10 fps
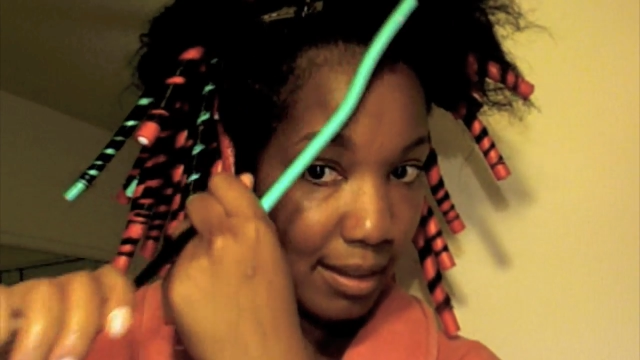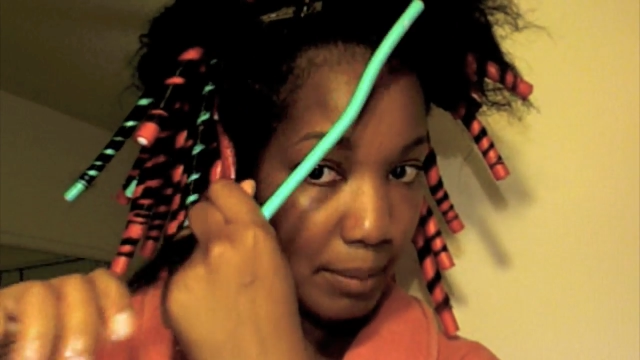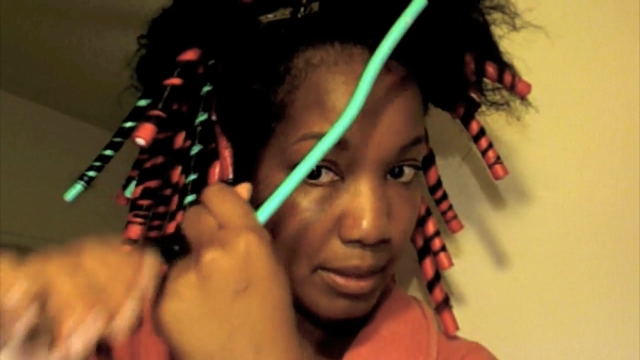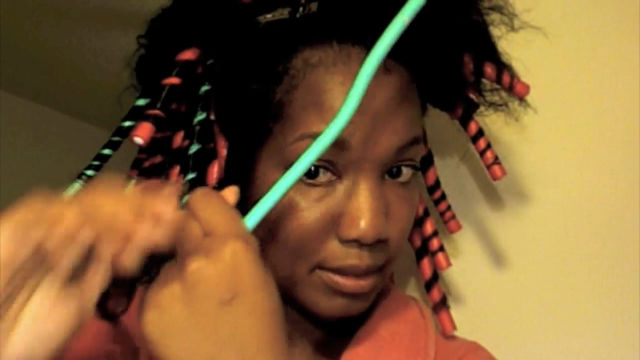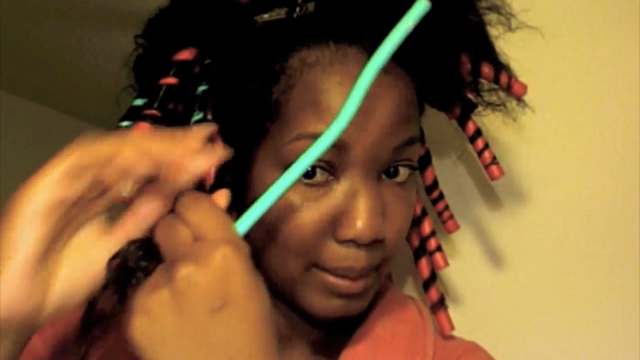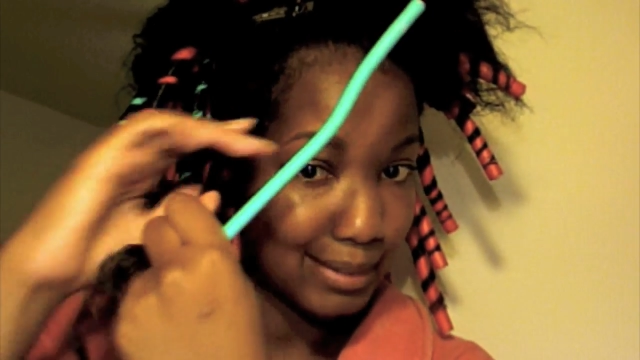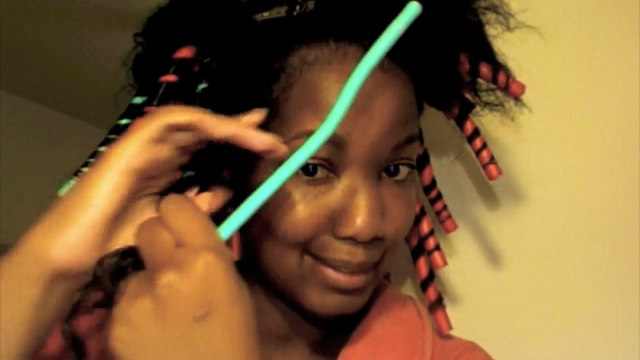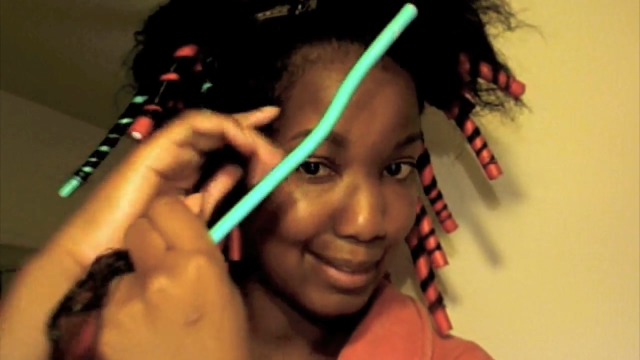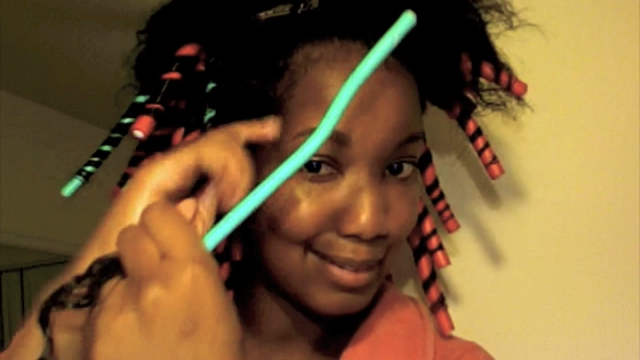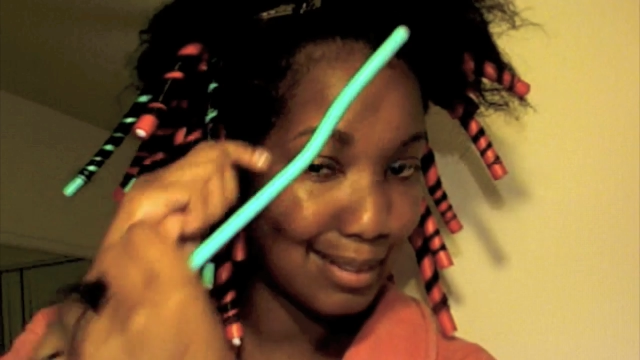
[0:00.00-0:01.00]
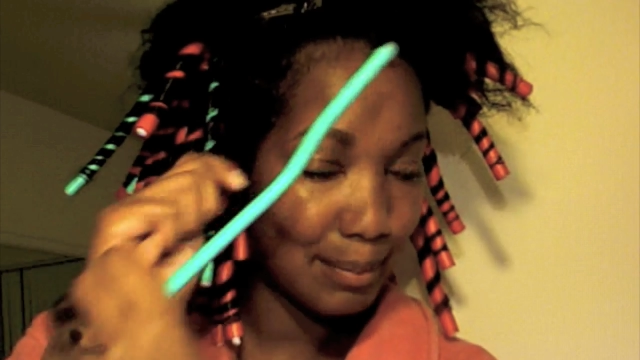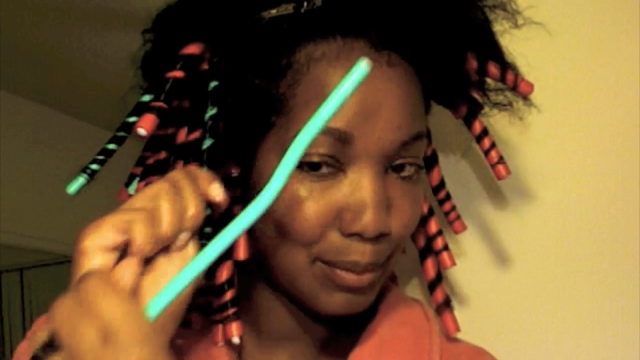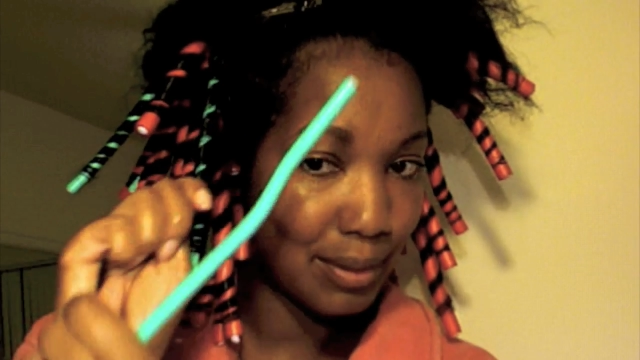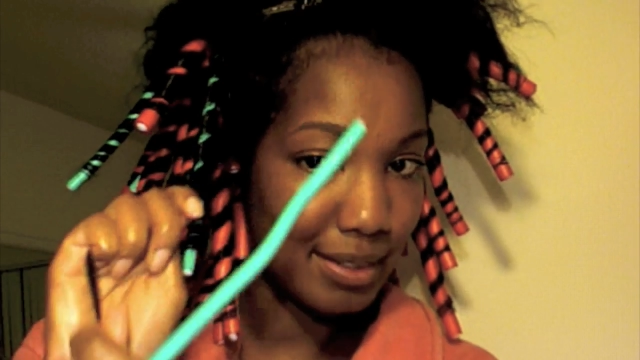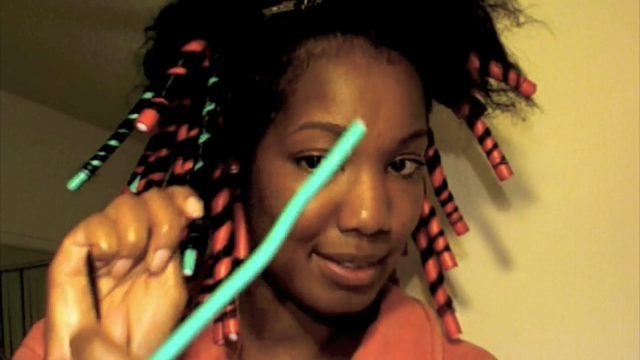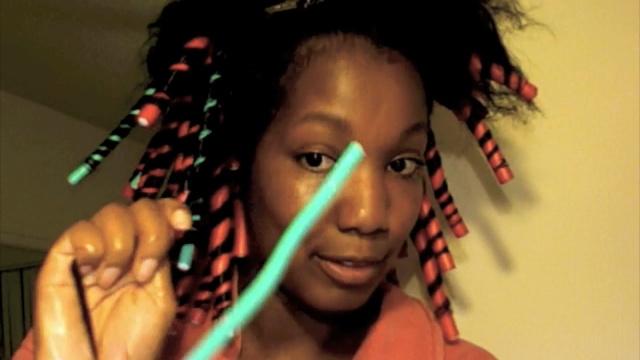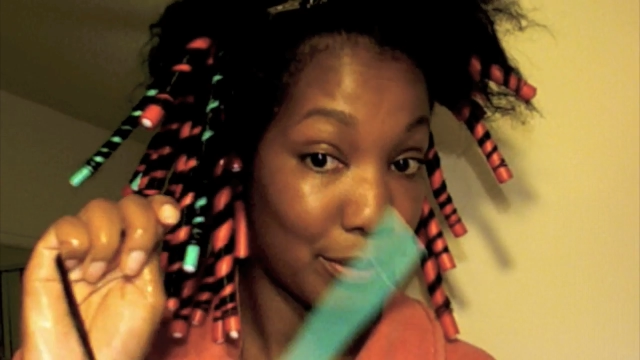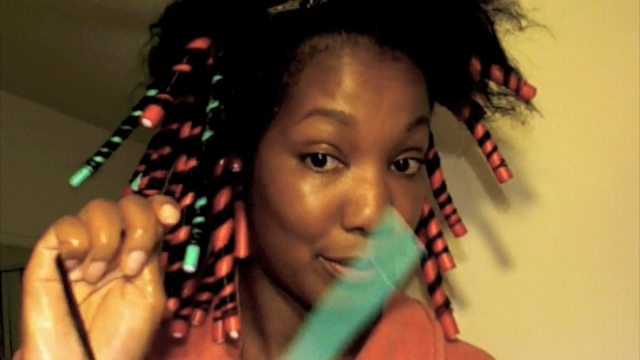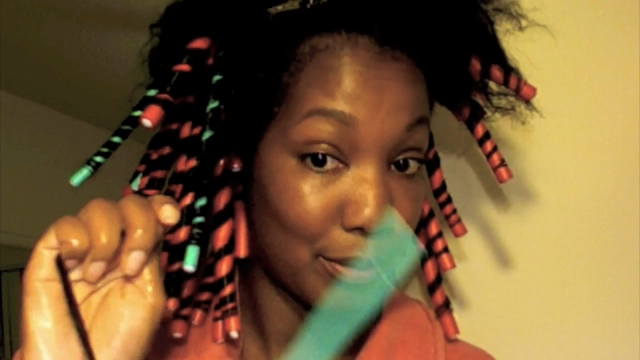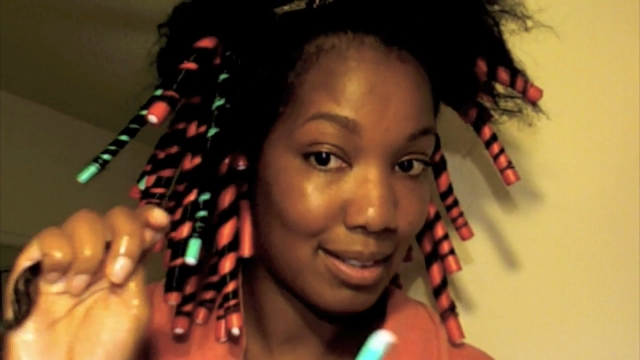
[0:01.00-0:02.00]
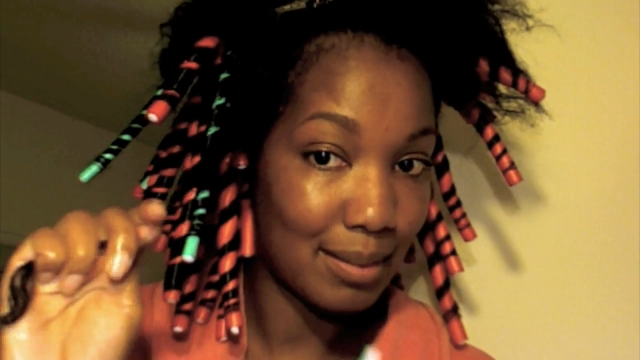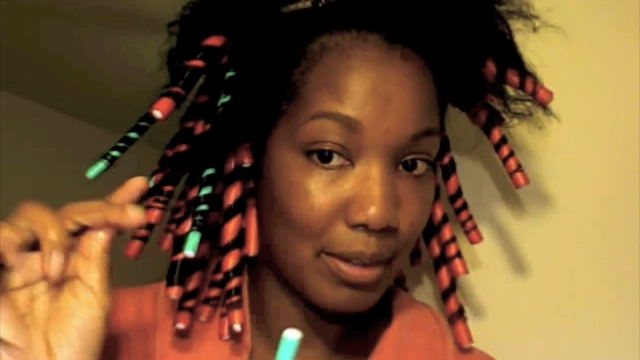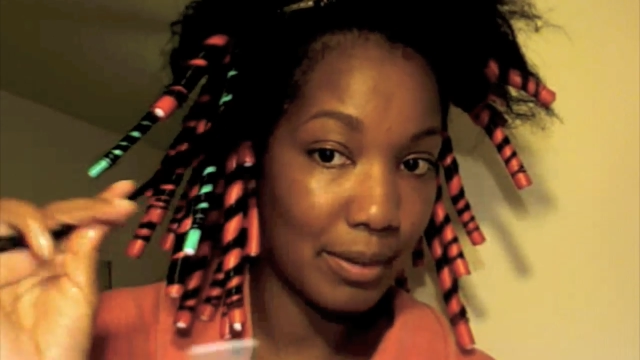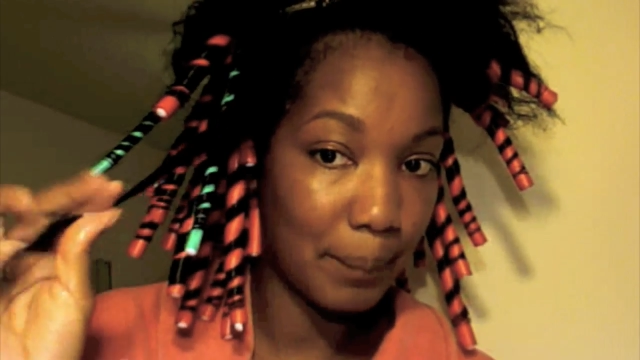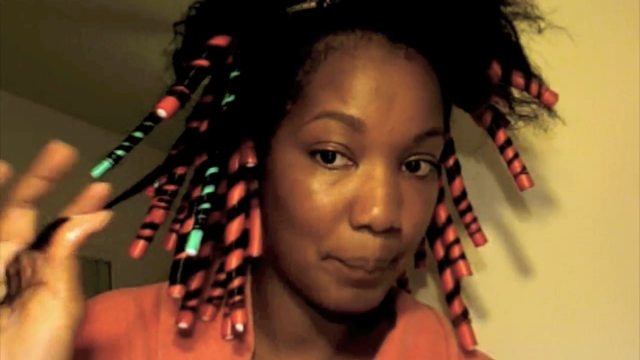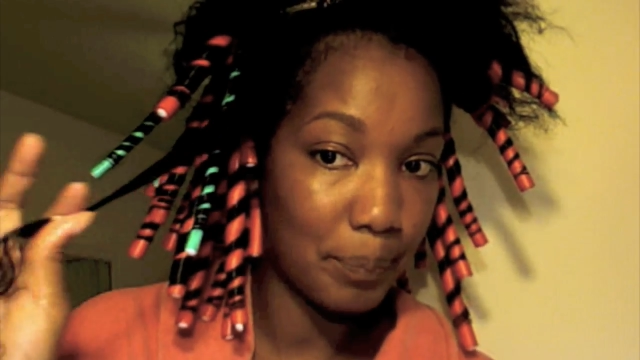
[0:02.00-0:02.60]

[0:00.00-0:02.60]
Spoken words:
This is my second time doing this, or third time rather.